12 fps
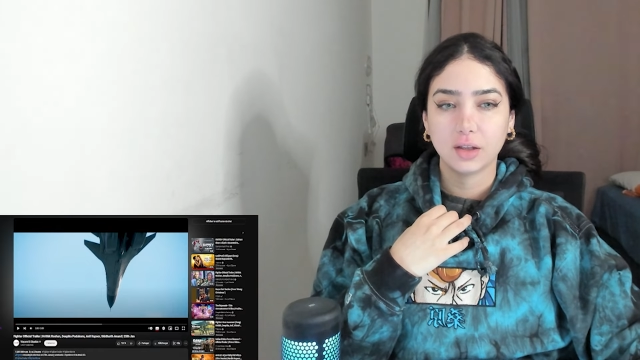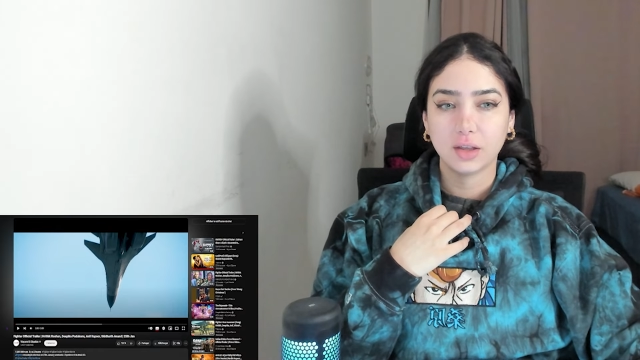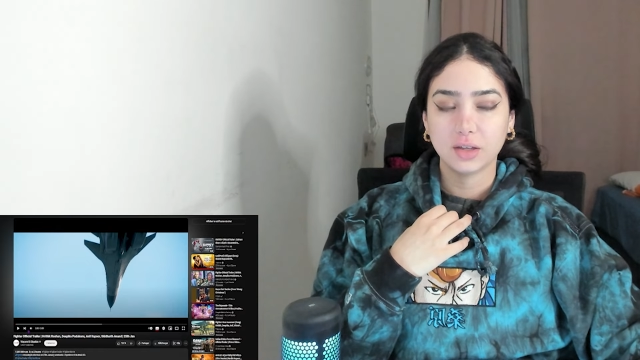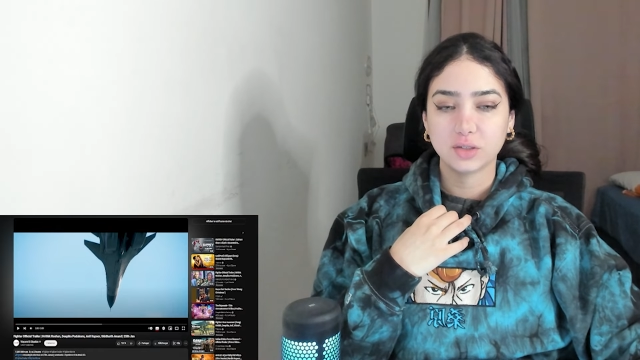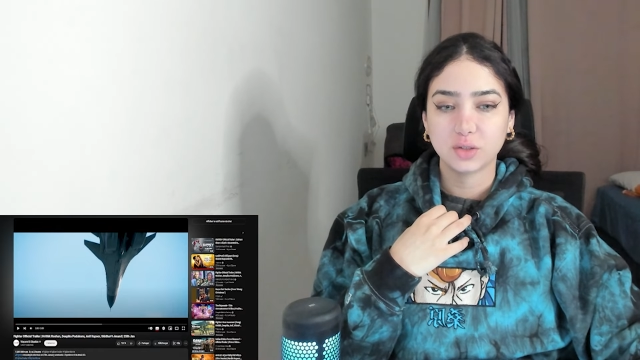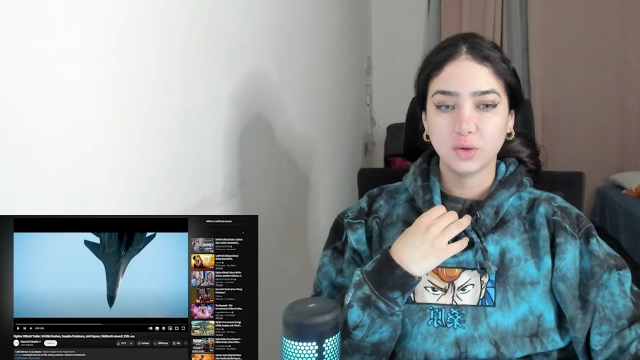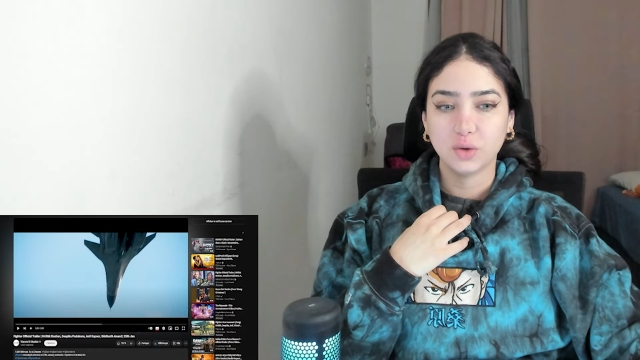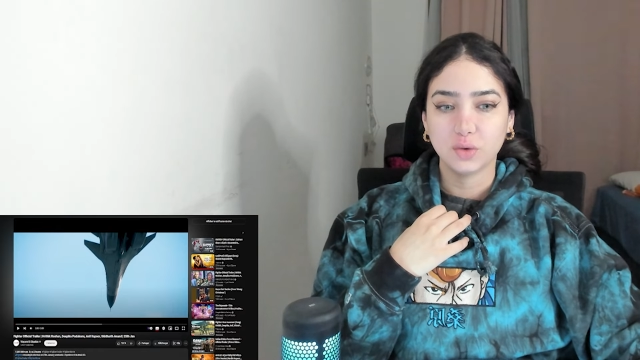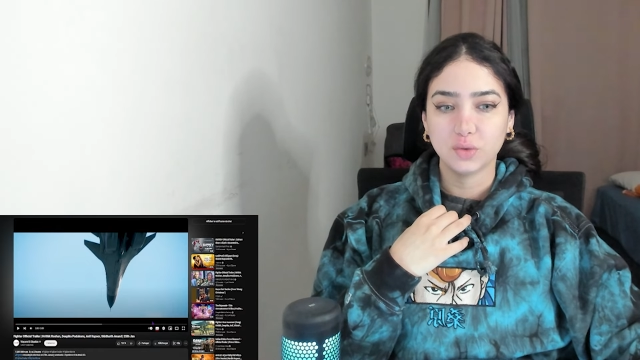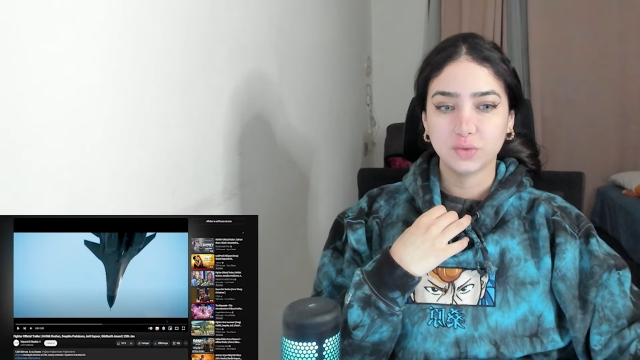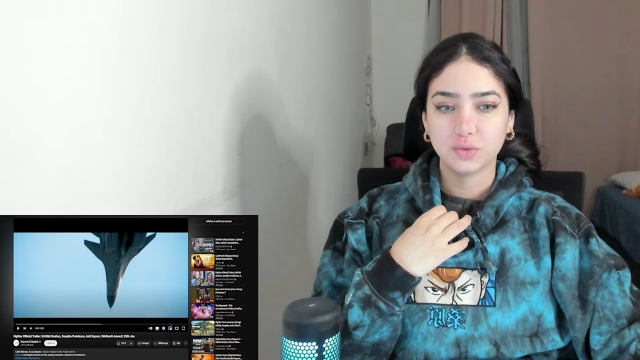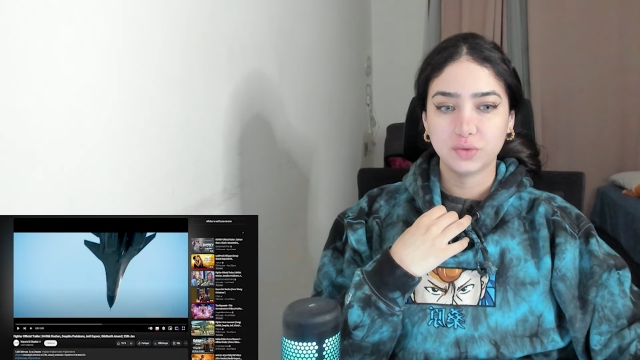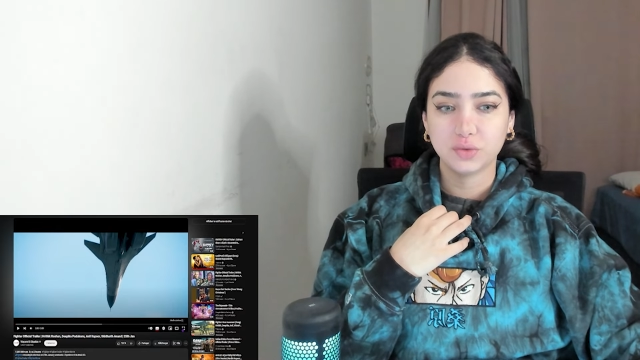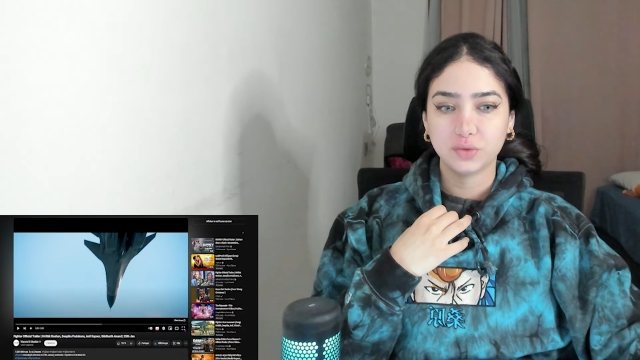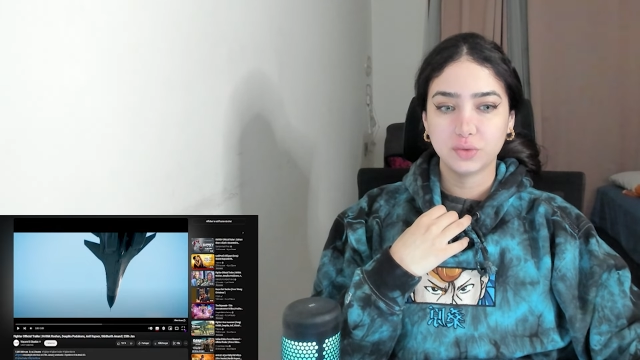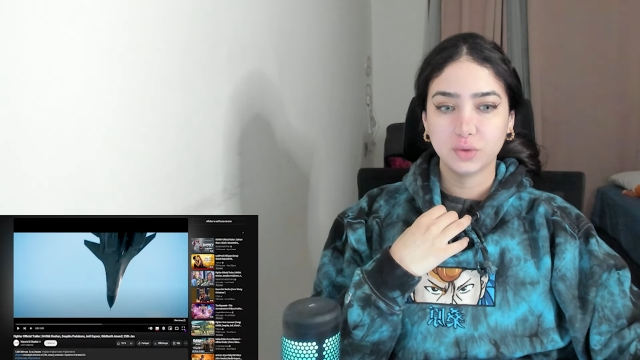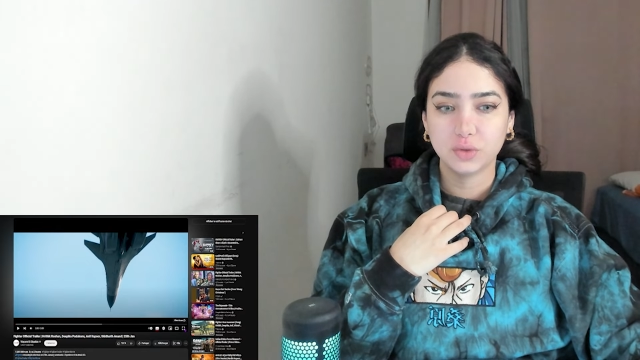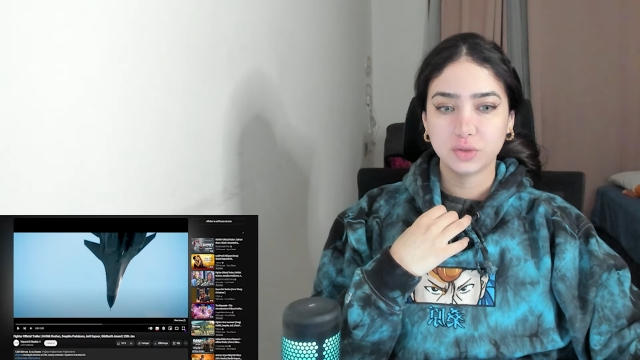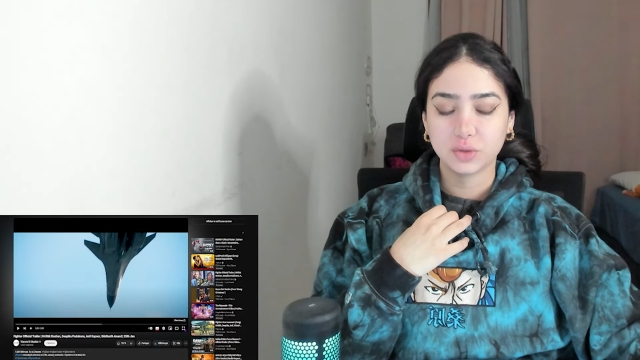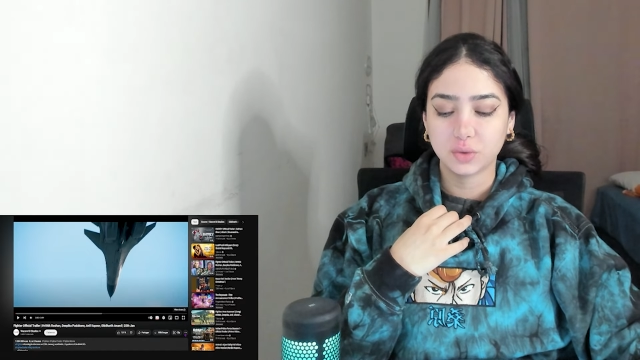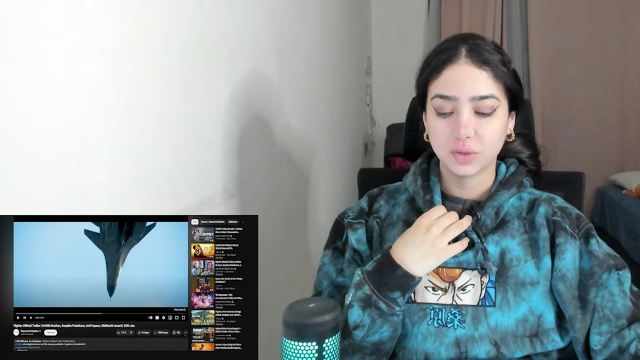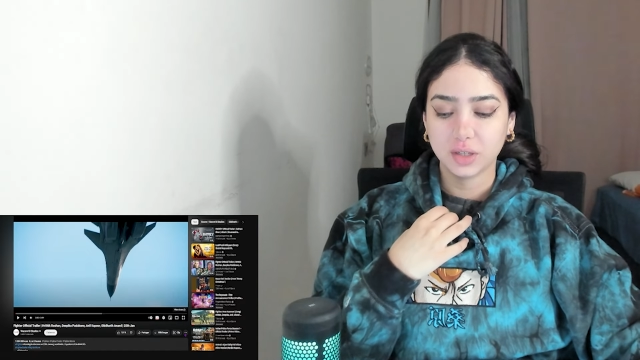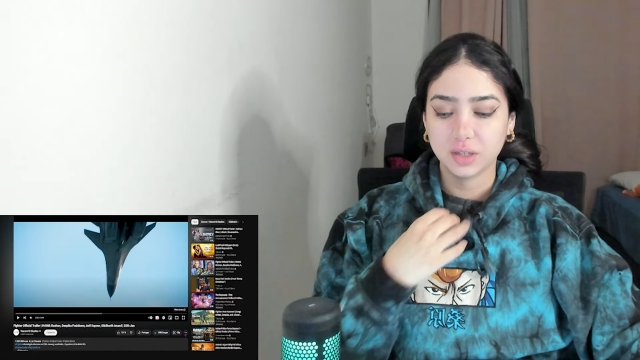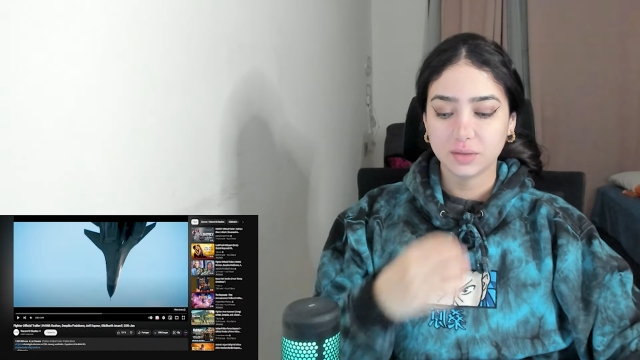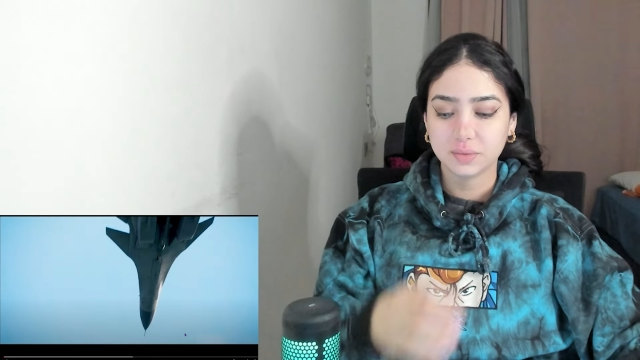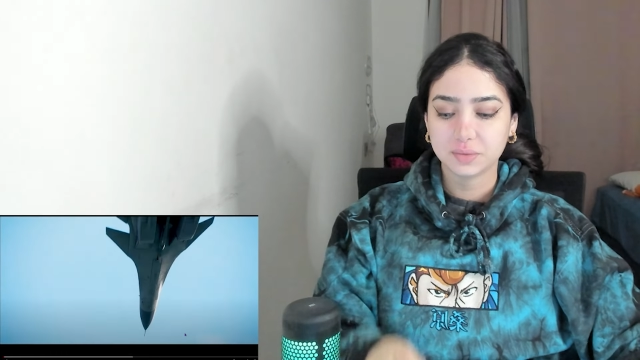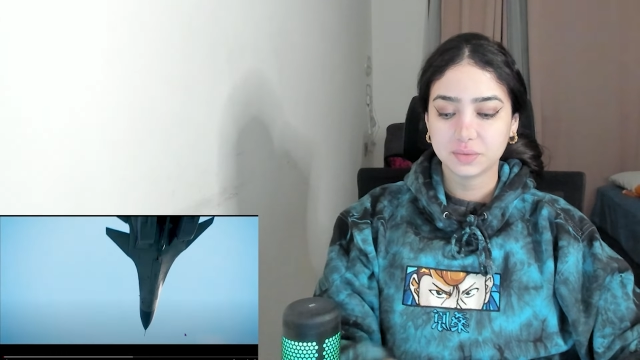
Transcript: Let's go. Full screen.